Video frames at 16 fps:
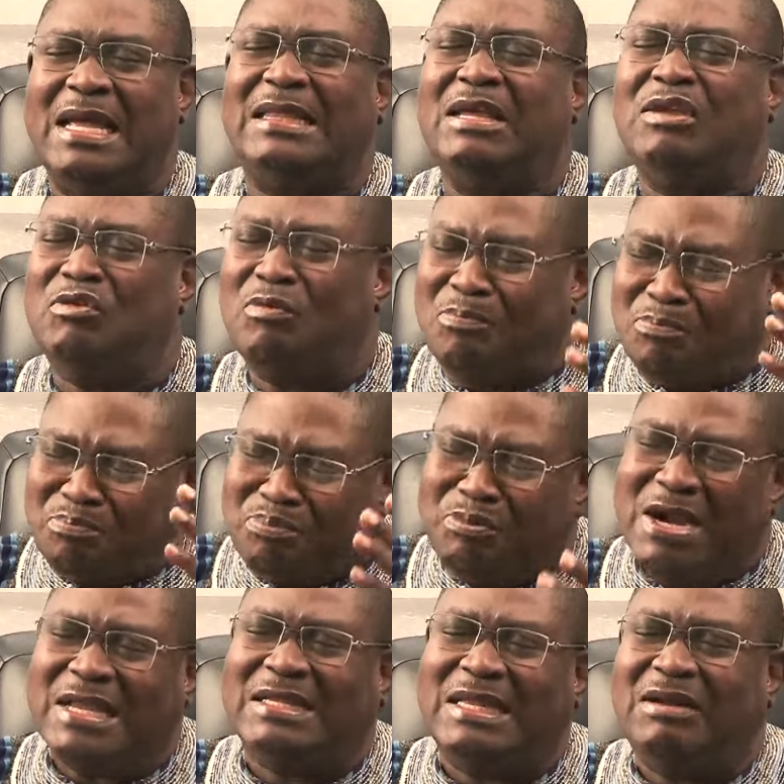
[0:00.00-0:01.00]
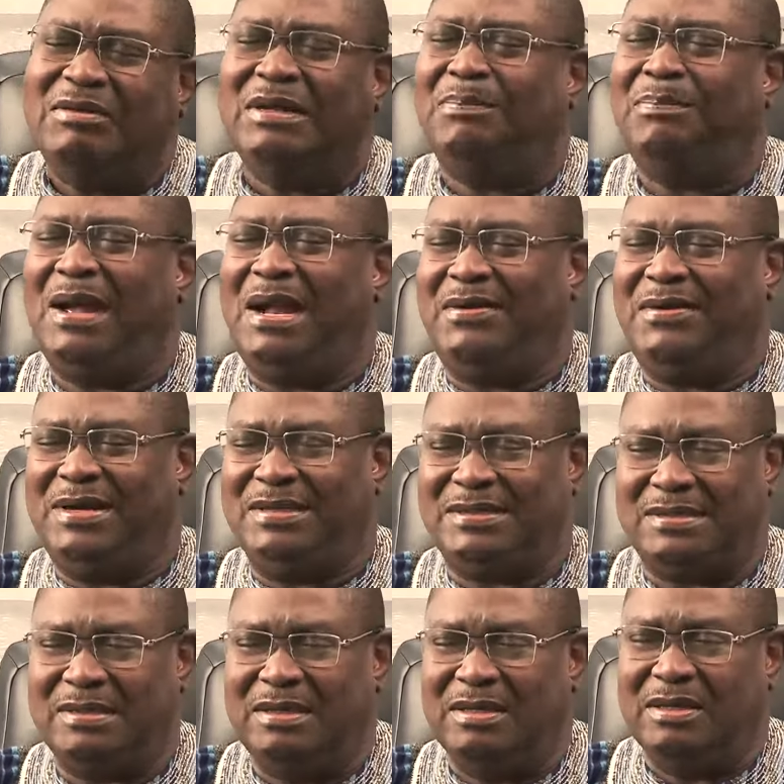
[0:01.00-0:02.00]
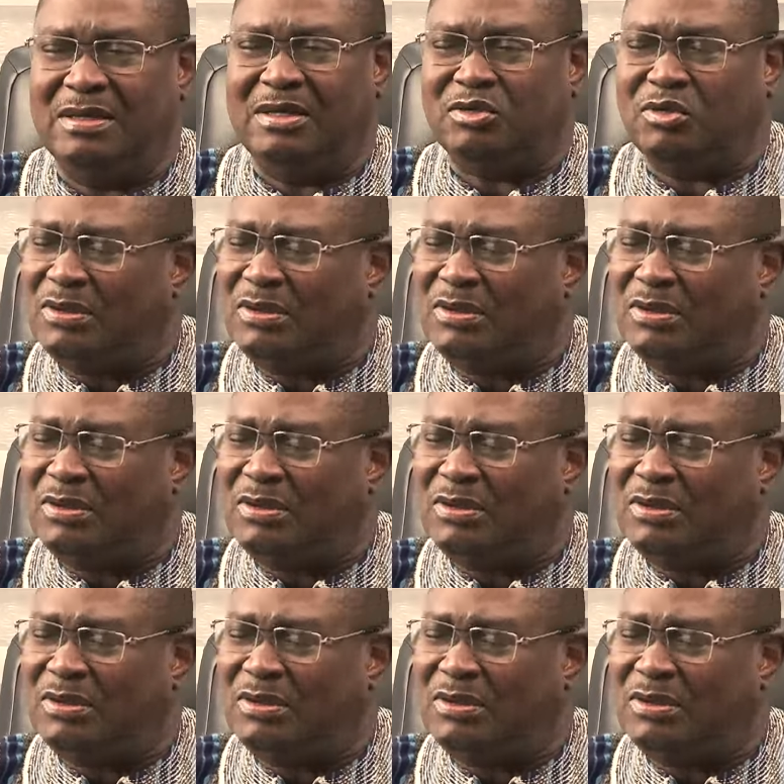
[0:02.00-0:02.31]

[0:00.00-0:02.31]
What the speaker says: and then you break down the barriers.